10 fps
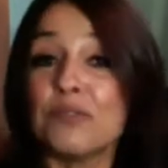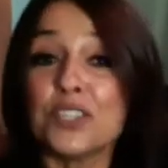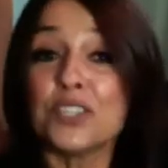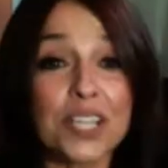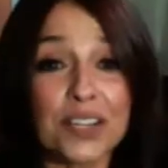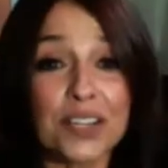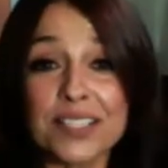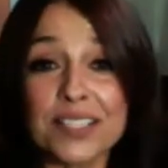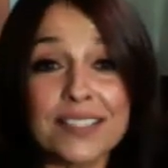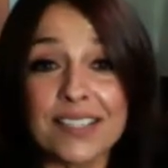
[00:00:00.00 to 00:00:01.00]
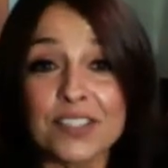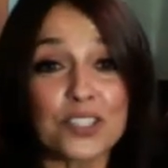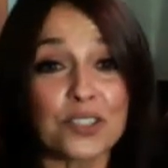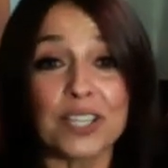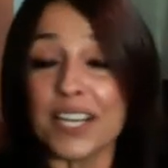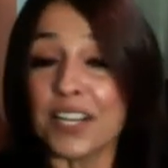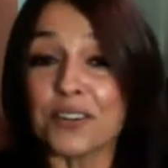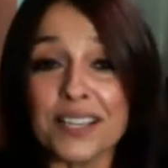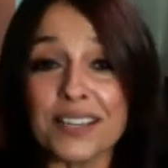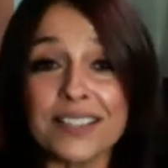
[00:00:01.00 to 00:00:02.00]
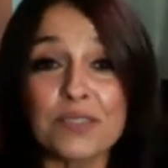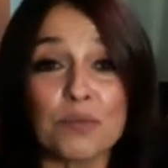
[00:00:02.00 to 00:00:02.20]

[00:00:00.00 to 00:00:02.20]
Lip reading: visionaries in certain areas.